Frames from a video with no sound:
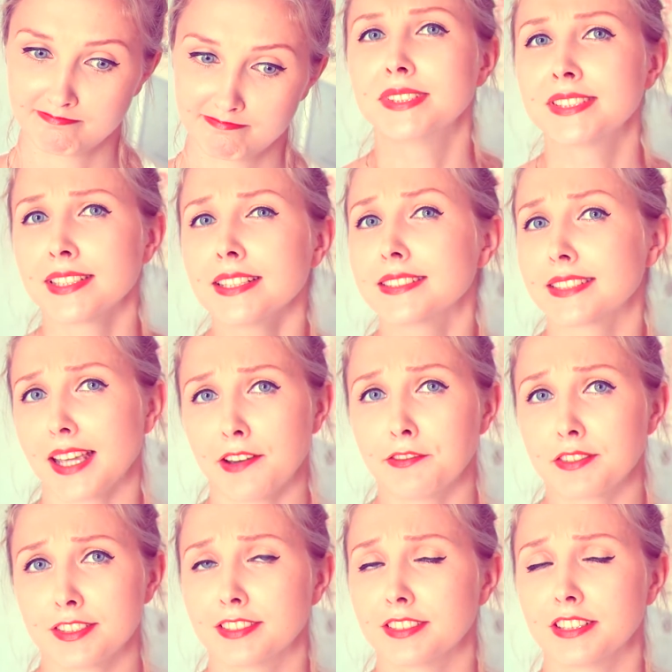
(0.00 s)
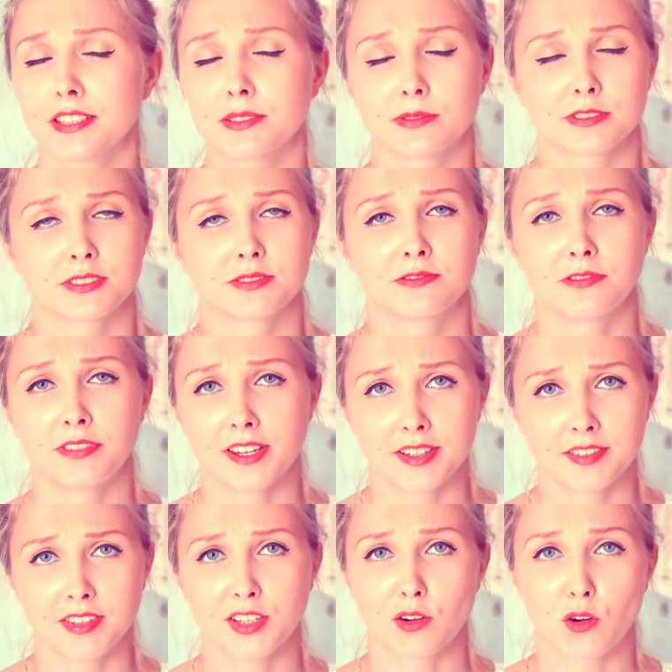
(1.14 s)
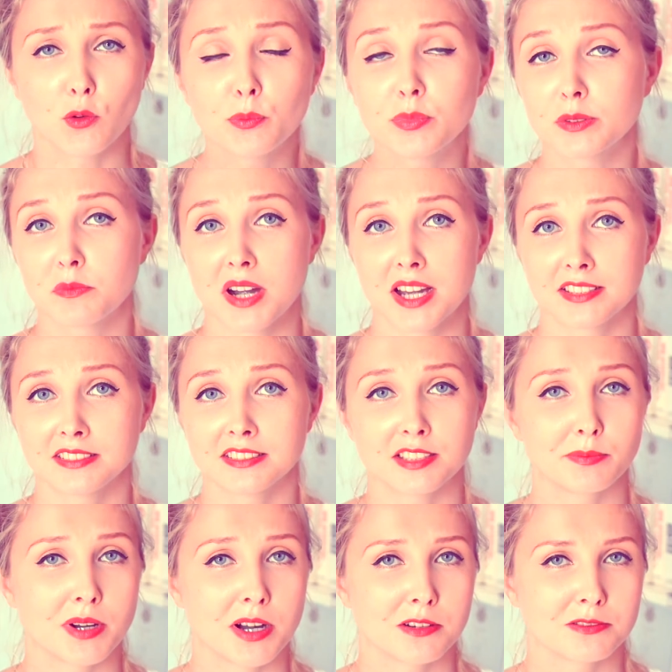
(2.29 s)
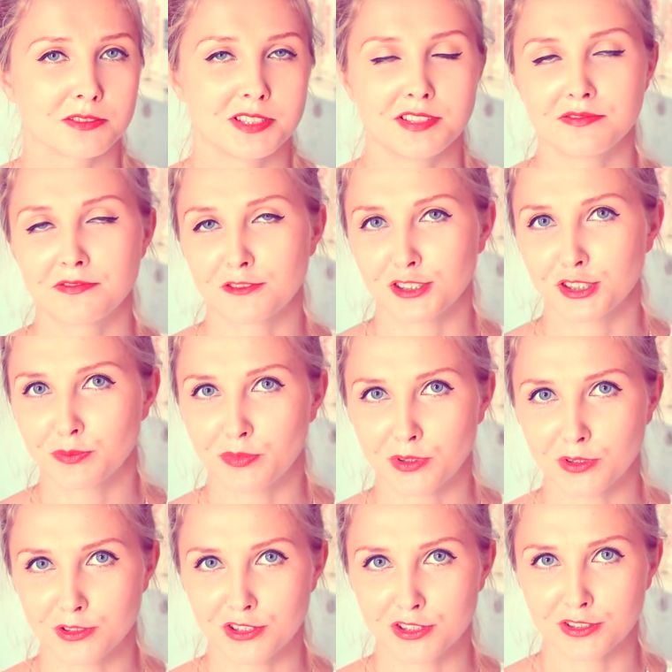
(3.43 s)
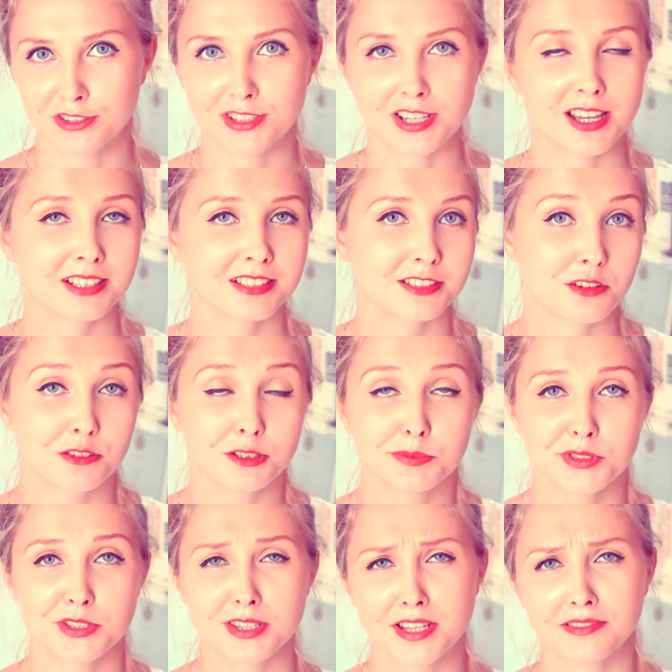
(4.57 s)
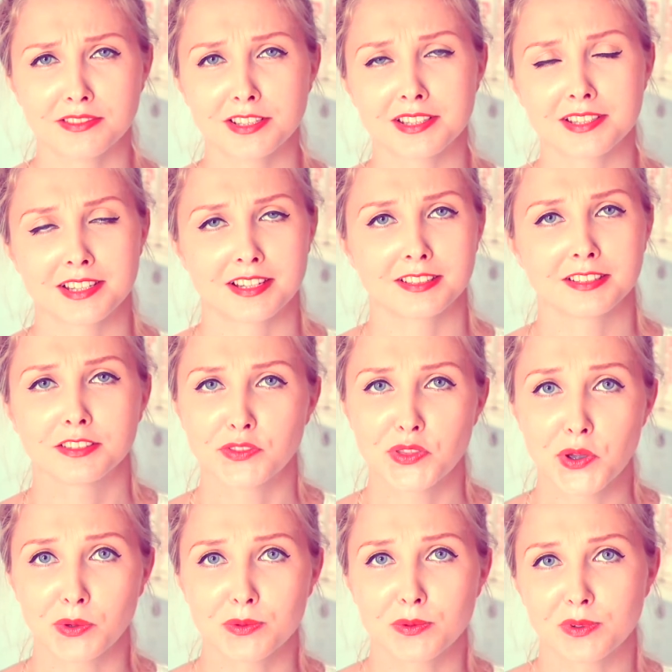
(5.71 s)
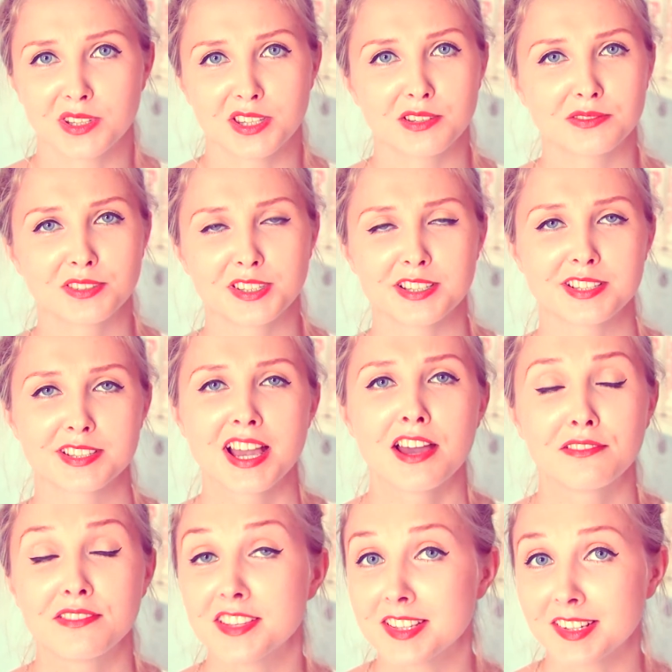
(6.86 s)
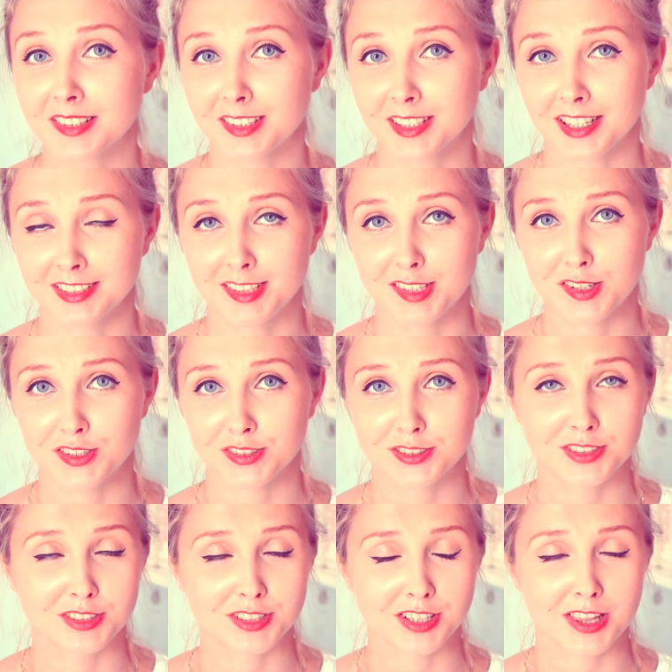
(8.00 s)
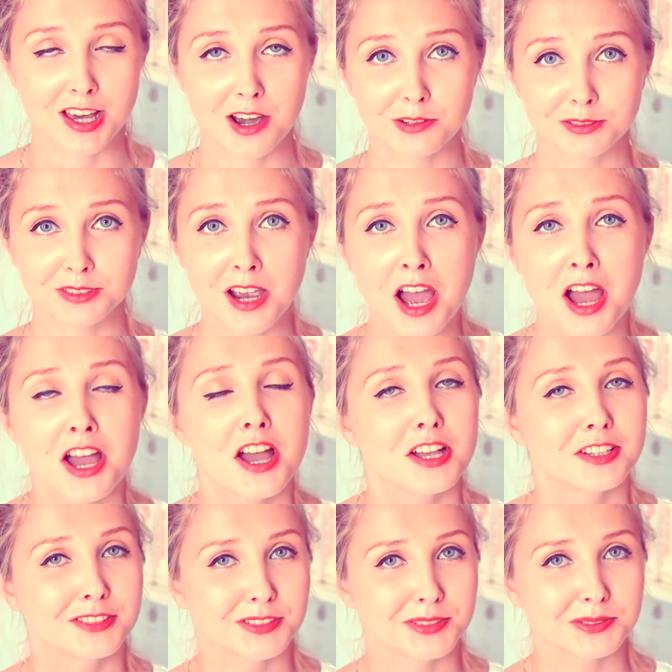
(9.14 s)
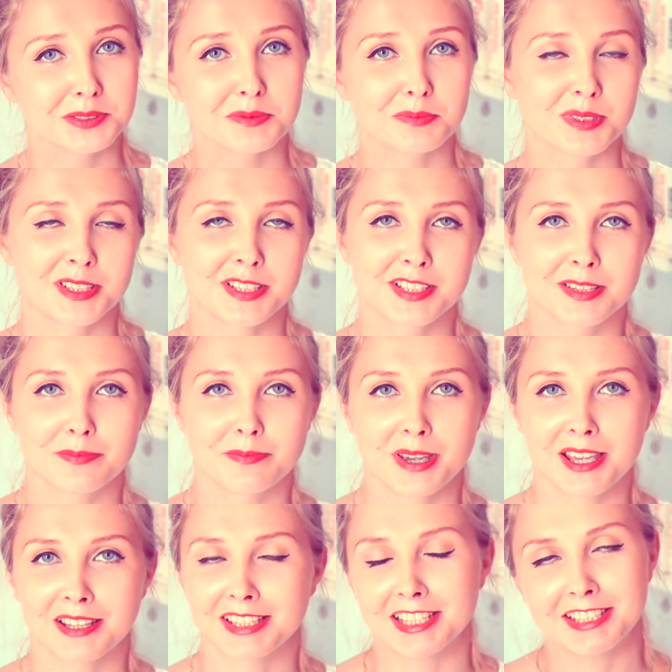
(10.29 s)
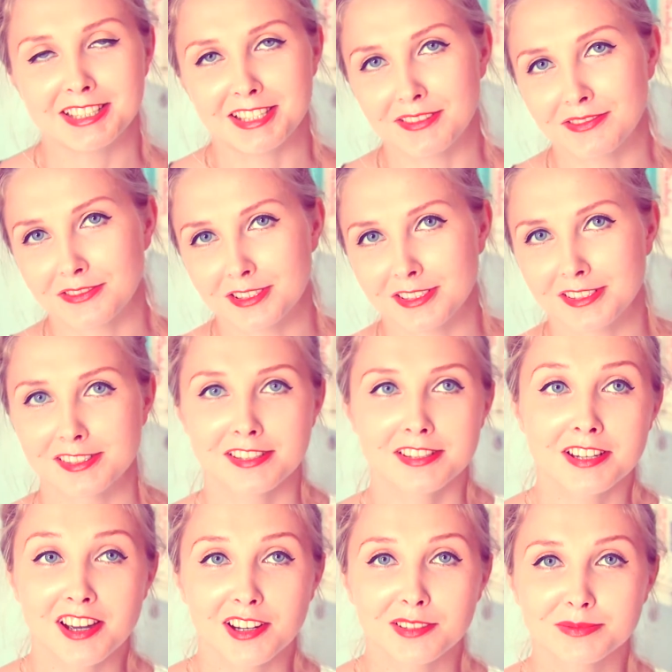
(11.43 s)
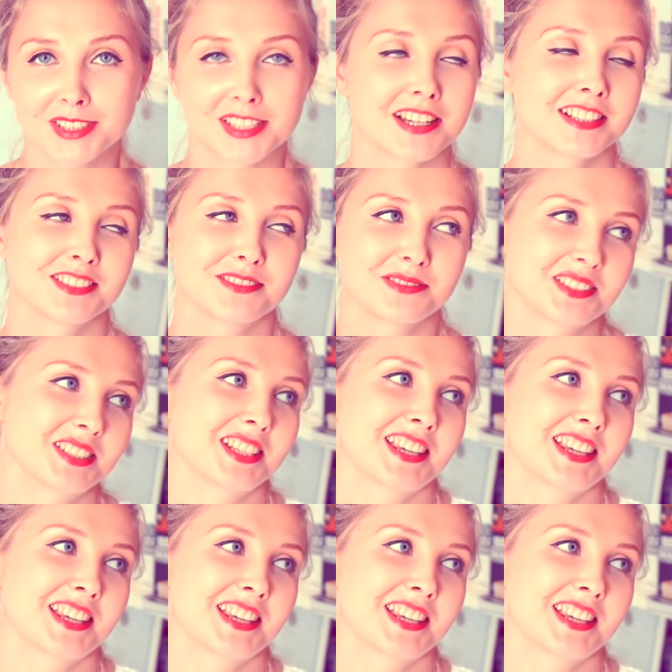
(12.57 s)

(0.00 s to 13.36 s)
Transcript: Besides everything, he was very open minded about different projects and almost never tell no if his physical condition did allow to participate in different sitcoms, and we